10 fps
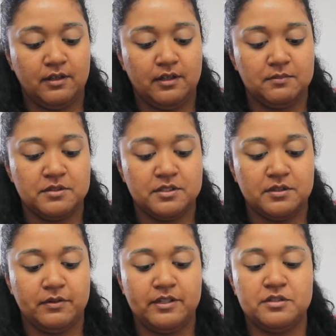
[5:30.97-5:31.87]
and I'm
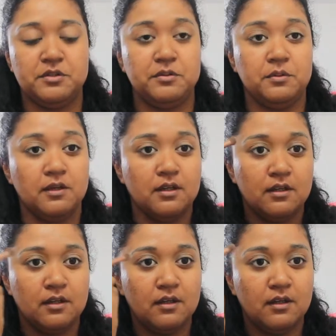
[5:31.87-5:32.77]
just going to
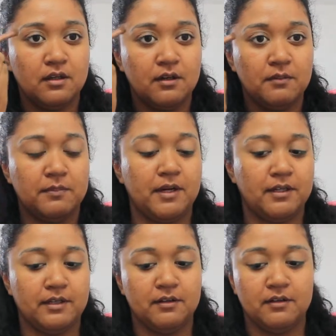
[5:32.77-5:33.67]

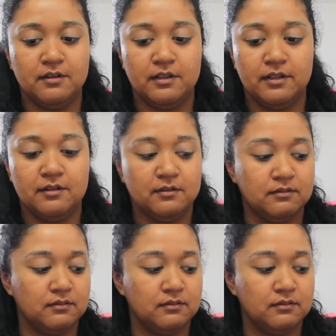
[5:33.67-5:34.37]
pat it on there.